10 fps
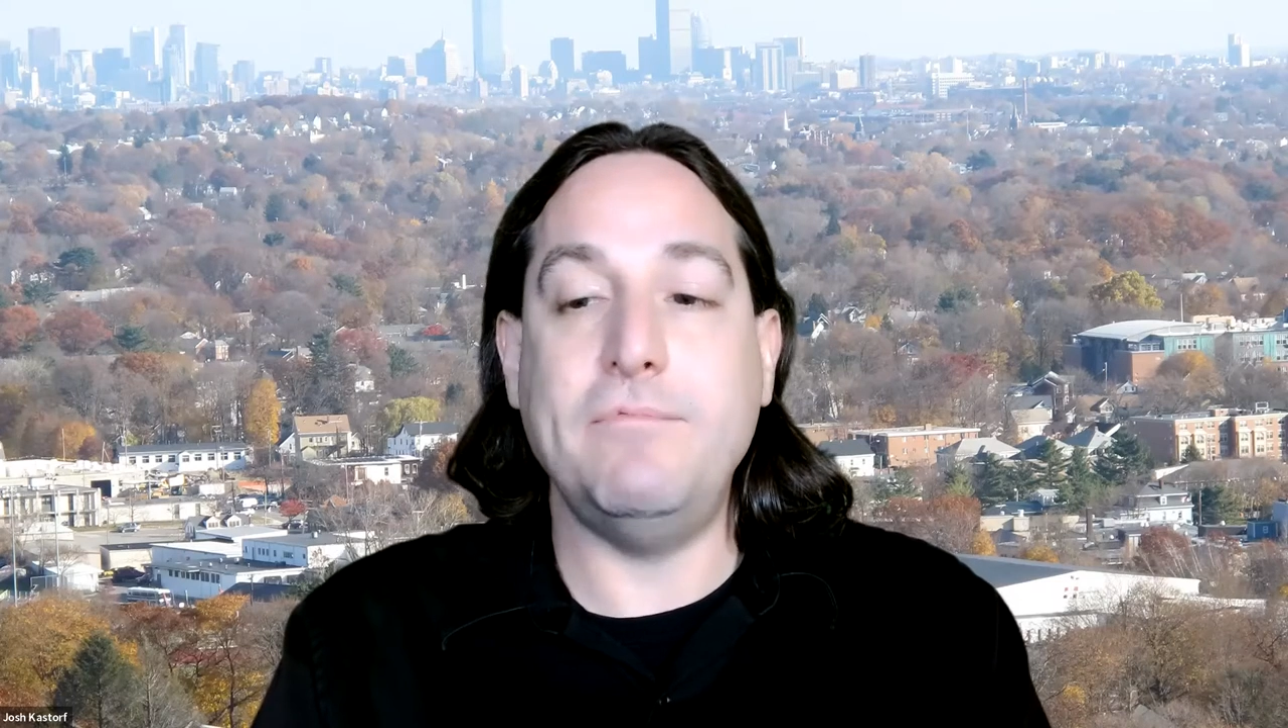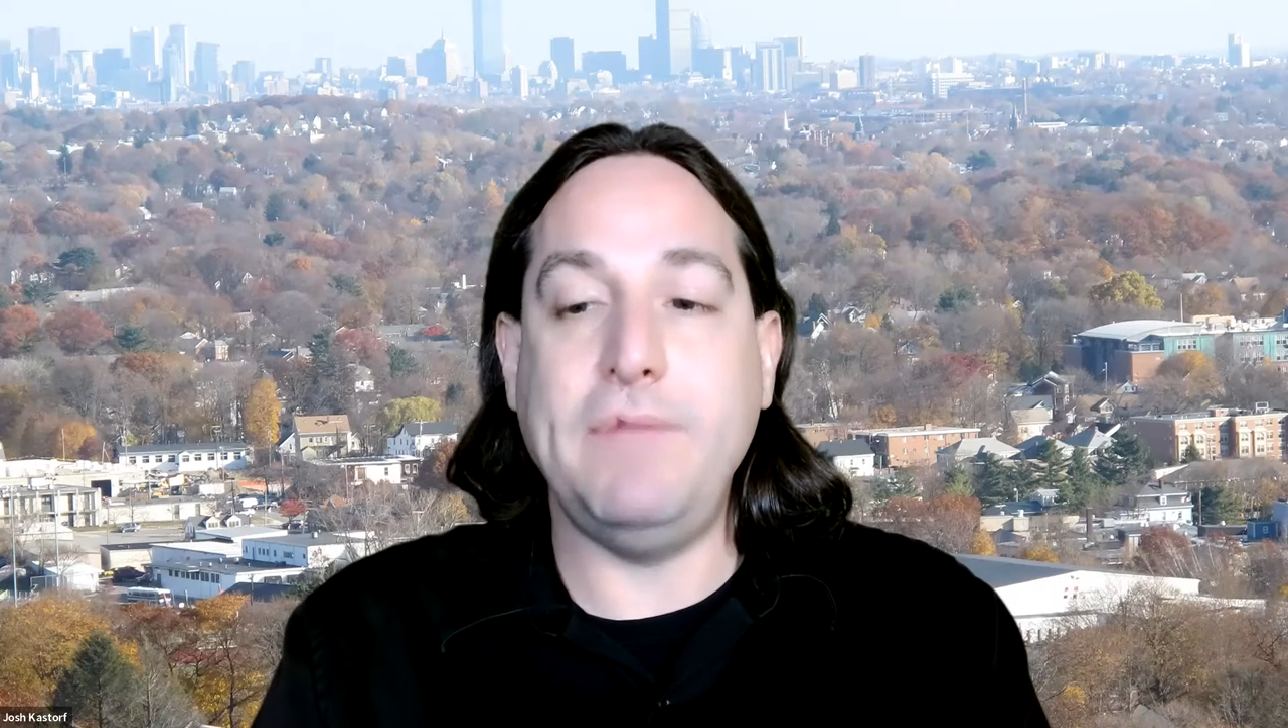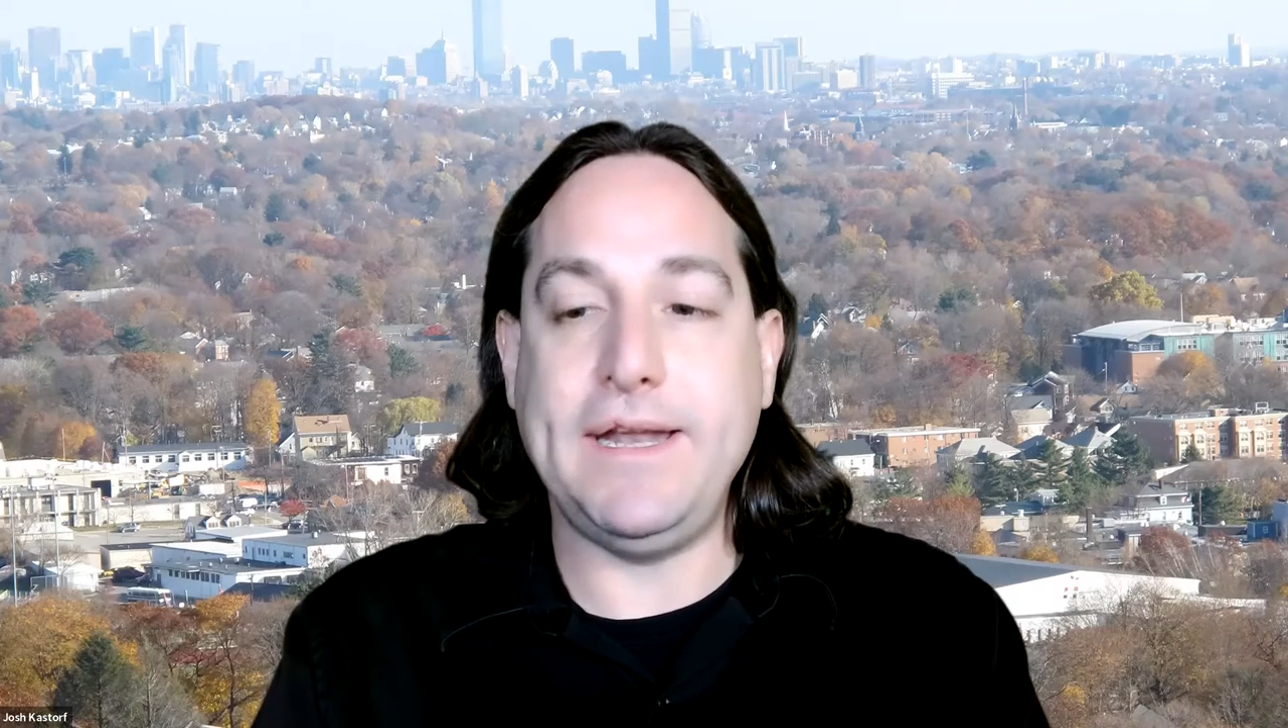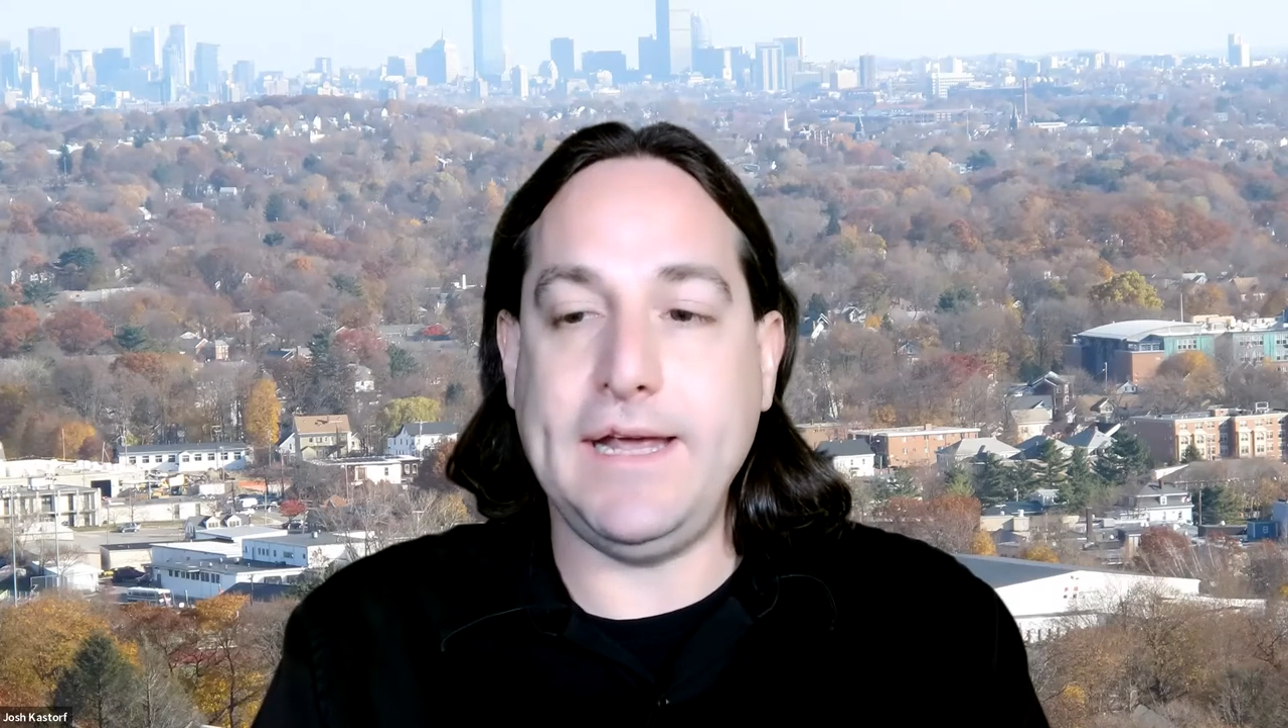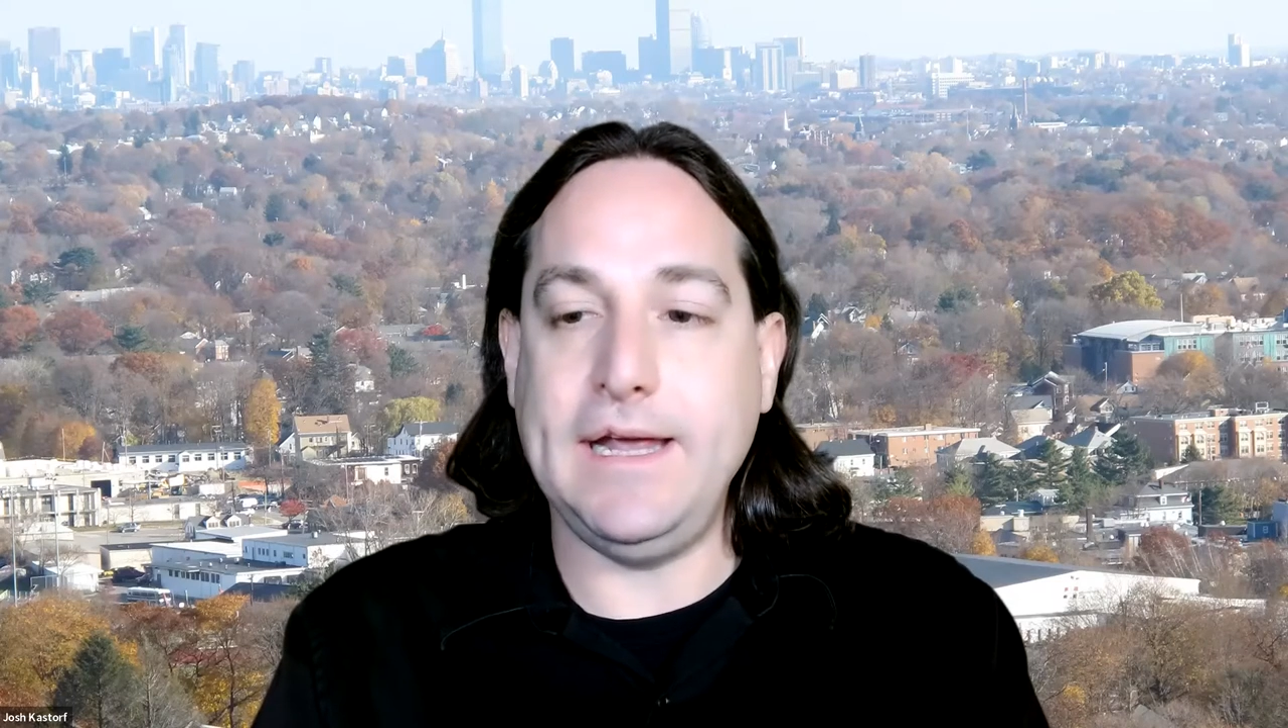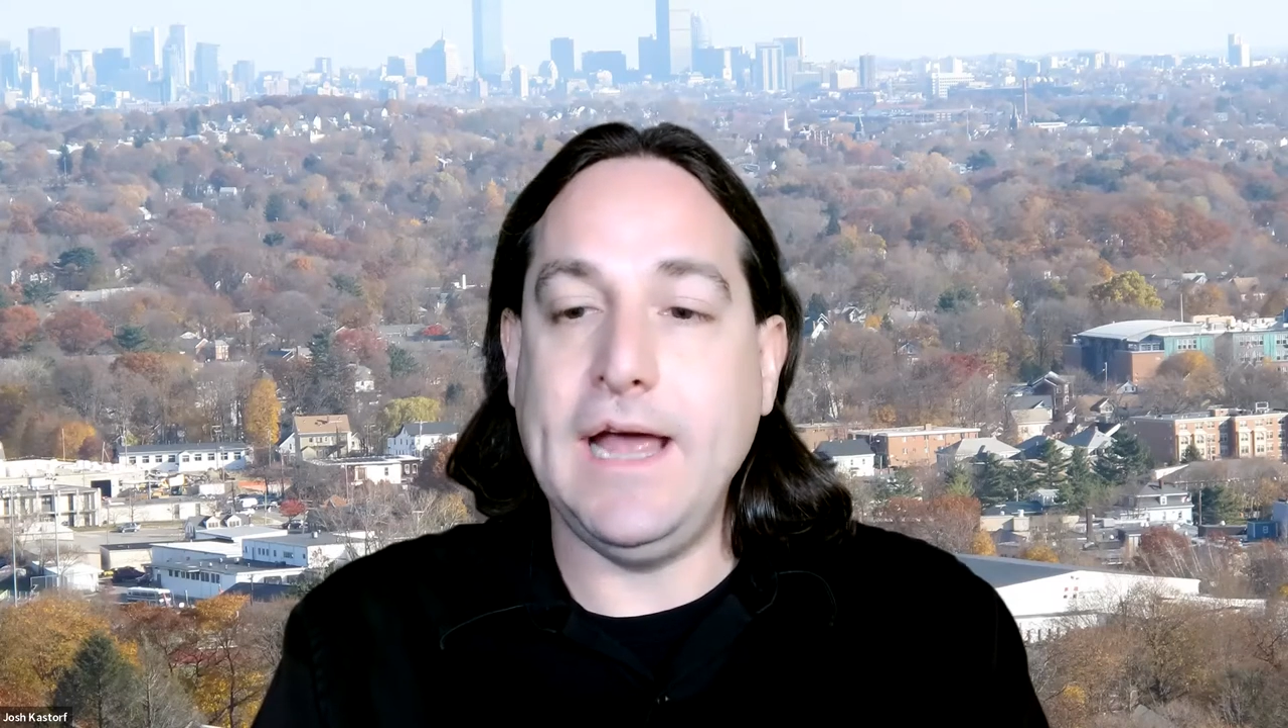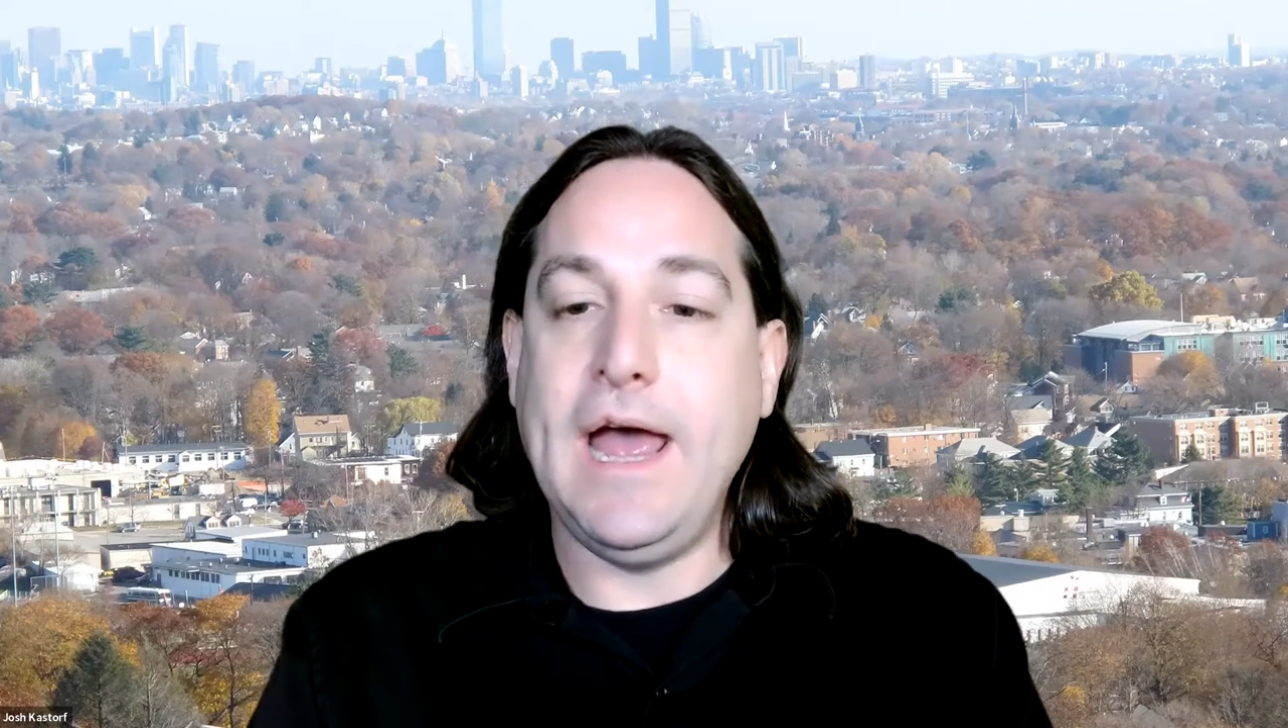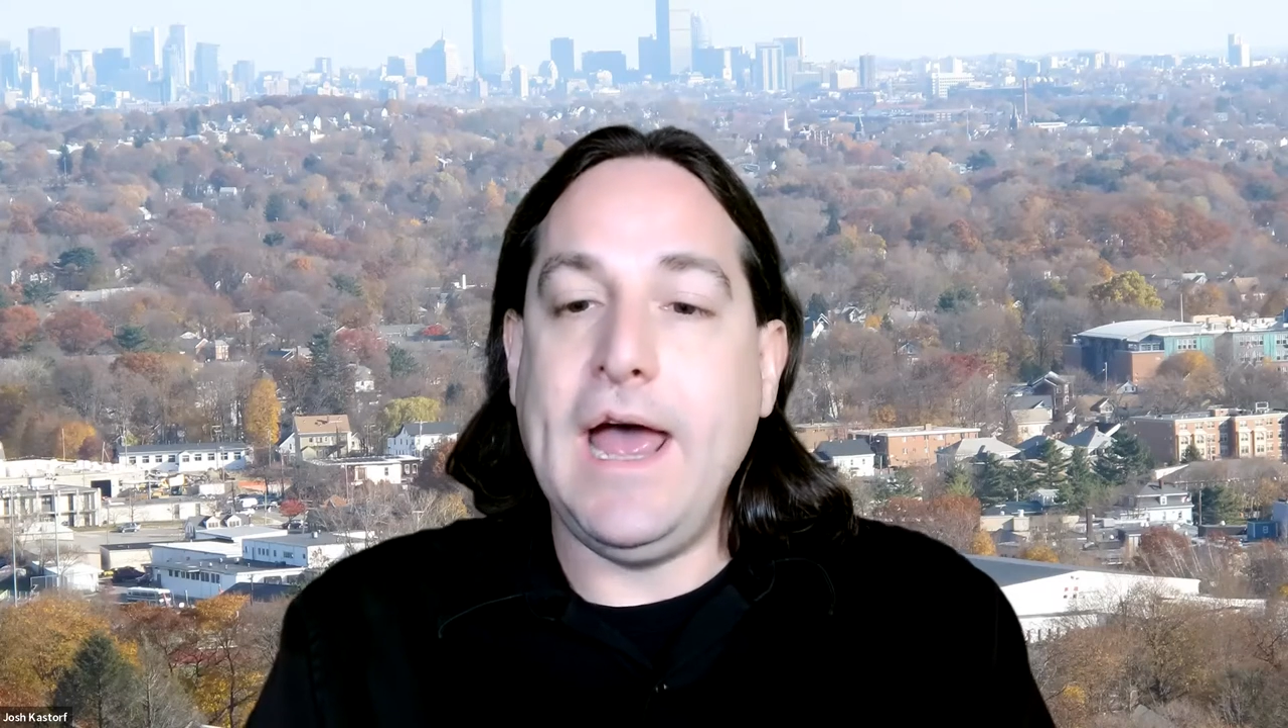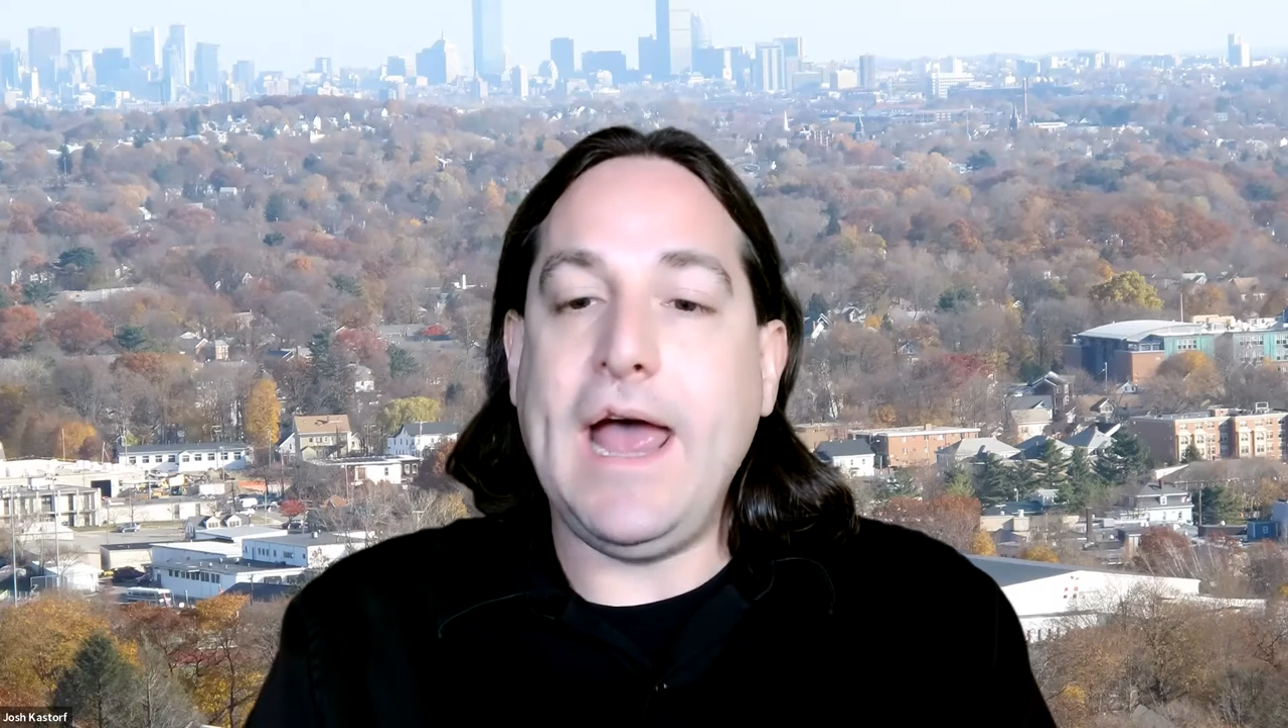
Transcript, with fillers: Committee,